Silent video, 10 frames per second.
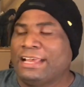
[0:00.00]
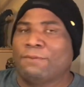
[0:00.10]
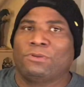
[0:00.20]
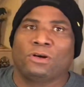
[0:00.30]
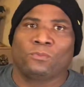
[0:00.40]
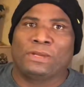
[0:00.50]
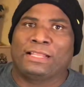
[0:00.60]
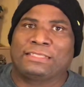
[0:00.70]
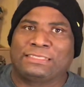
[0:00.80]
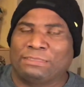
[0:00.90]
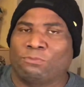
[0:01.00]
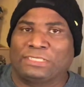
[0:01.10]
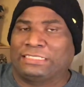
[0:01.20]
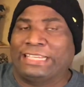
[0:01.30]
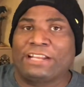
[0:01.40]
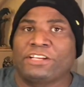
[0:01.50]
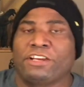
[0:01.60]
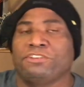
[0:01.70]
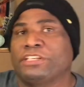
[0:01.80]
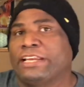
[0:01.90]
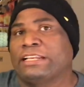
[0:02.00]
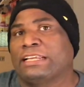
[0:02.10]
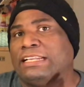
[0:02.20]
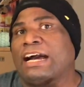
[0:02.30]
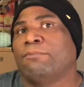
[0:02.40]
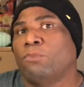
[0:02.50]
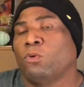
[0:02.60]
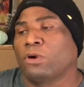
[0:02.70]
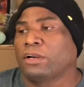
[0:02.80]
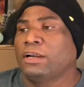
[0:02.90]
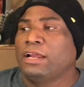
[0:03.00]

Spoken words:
but with the standard here, you get a lot more.